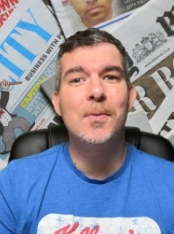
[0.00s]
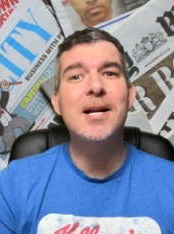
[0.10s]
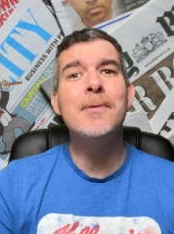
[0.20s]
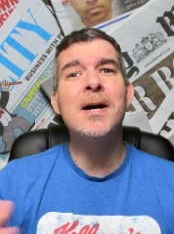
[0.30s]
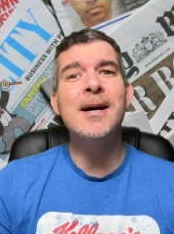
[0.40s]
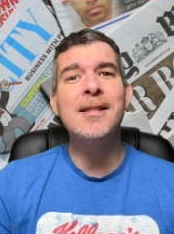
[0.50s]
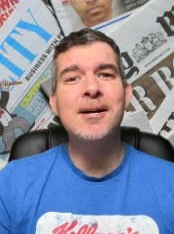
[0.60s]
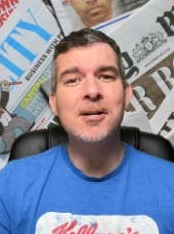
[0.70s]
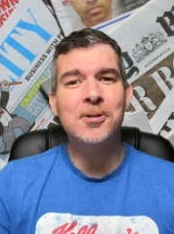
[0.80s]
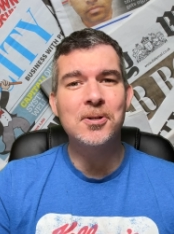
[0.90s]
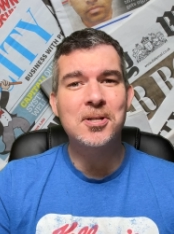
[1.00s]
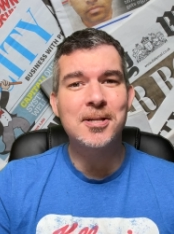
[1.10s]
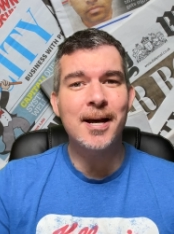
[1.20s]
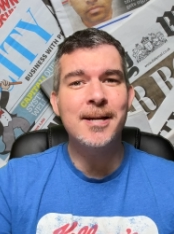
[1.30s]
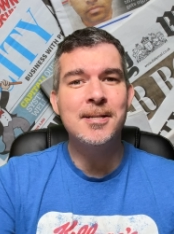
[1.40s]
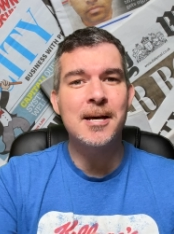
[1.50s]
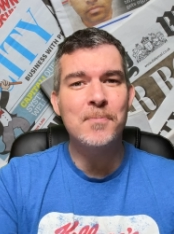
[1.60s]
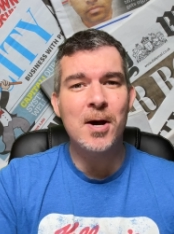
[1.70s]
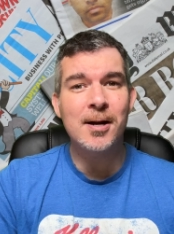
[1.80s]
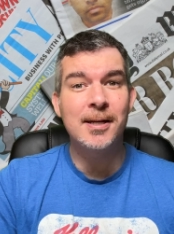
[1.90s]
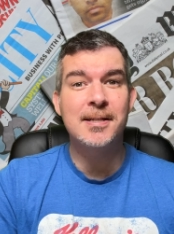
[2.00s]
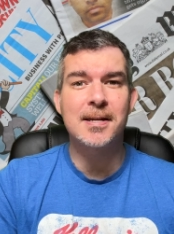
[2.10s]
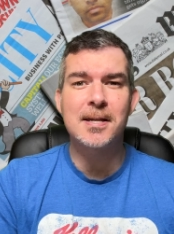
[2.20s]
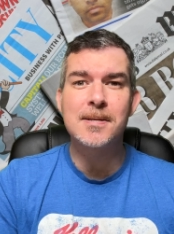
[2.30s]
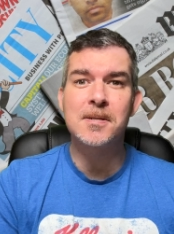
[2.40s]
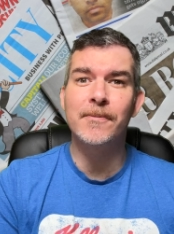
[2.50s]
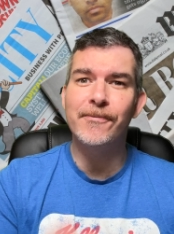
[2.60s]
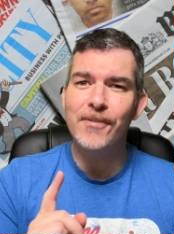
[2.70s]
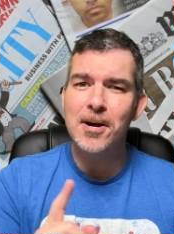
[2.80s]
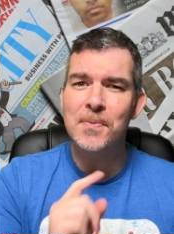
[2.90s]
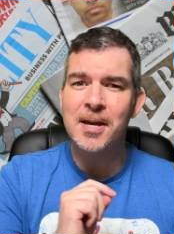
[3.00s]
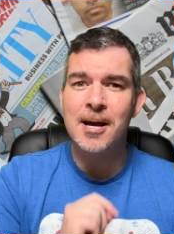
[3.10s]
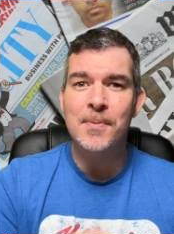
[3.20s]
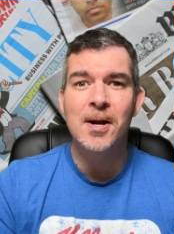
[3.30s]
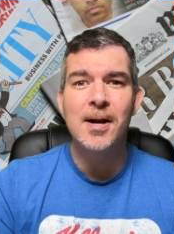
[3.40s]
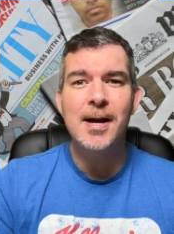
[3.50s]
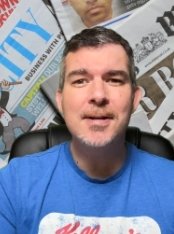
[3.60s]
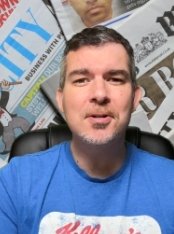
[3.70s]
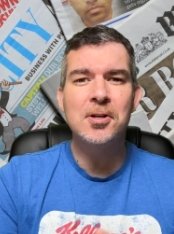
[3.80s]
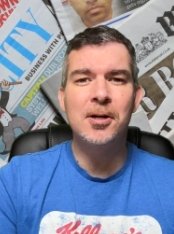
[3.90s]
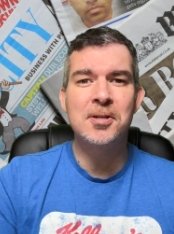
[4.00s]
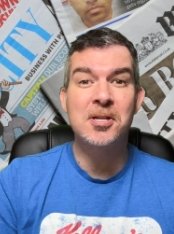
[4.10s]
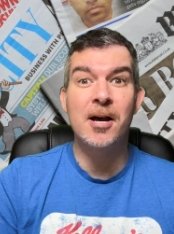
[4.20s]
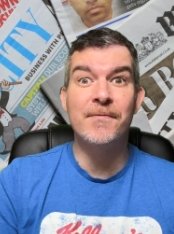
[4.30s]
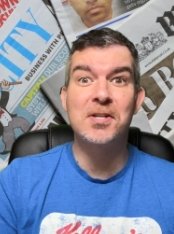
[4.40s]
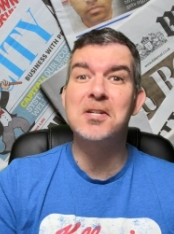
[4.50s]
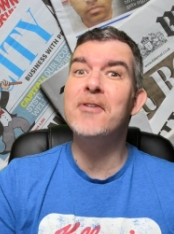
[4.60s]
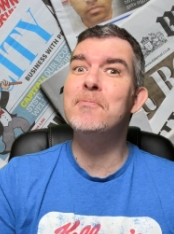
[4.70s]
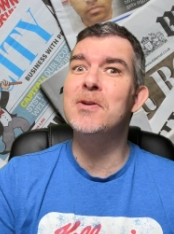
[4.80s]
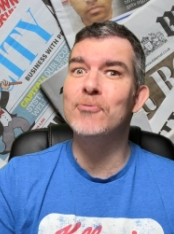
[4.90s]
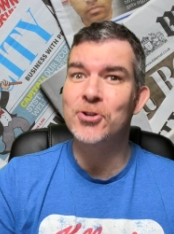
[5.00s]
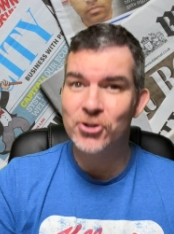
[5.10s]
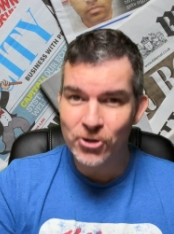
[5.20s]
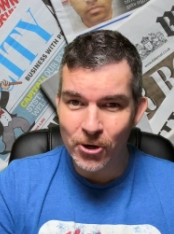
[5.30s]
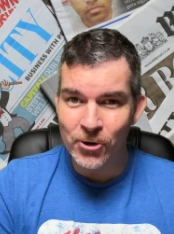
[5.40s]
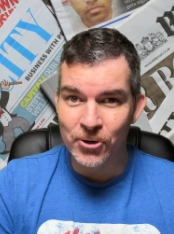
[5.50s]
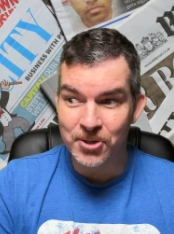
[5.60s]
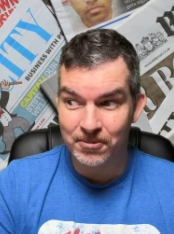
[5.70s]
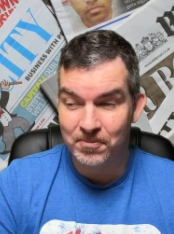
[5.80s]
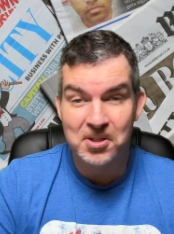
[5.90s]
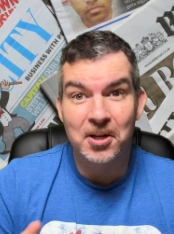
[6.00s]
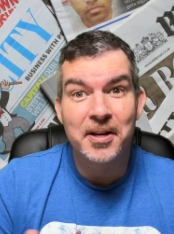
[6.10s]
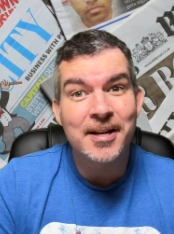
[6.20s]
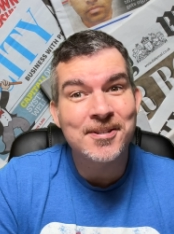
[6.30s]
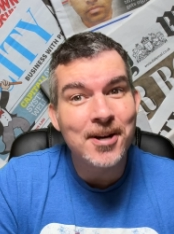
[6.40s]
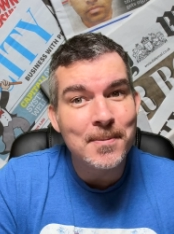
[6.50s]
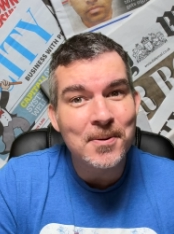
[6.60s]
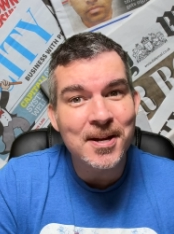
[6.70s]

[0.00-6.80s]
But anyway, the article says that Barclays has since confirmed the app and online services have been restored until the next time I'm